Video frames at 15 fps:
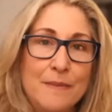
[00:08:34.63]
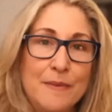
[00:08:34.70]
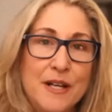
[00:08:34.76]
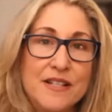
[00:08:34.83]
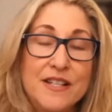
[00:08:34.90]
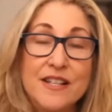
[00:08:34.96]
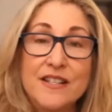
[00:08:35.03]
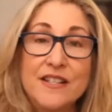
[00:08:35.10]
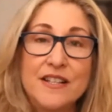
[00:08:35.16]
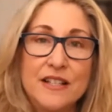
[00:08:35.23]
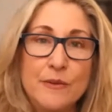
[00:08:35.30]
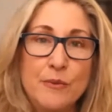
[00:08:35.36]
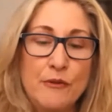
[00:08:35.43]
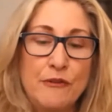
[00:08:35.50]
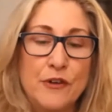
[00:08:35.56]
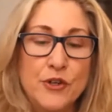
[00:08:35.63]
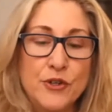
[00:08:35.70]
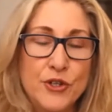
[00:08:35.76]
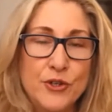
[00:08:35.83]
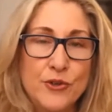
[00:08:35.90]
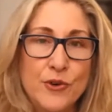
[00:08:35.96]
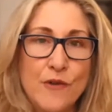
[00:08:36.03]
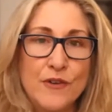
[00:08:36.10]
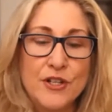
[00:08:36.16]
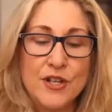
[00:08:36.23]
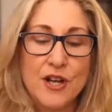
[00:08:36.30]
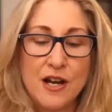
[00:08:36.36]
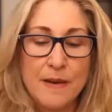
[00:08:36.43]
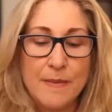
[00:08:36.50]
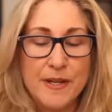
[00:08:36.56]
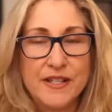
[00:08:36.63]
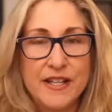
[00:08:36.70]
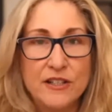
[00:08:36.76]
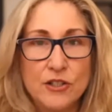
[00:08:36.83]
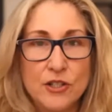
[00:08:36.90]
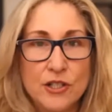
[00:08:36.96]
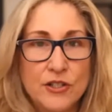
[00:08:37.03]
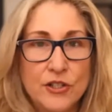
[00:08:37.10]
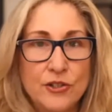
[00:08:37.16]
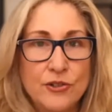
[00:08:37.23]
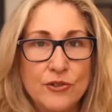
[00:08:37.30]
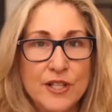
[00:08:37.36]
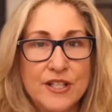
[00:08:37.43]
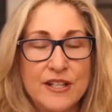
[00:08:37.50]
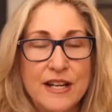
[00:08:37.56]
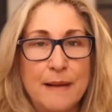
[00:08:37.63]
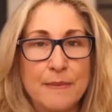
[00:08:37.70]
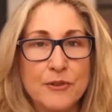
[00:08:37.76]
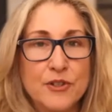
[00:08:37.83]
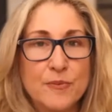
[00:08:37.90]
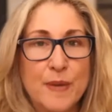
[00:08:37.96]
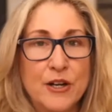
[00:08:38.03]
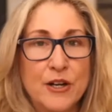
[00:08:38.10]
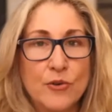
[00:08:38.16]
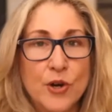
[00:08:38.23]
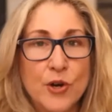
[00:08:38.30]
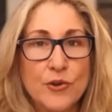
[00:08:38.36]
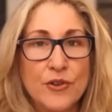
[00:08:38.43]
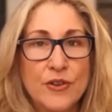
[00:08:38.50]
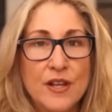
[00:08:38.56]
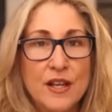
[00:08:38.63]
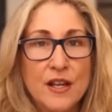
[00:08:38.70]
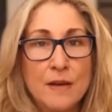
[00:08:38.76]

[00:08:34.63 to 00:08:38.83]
consistently refer to over time as they look to establish better growth,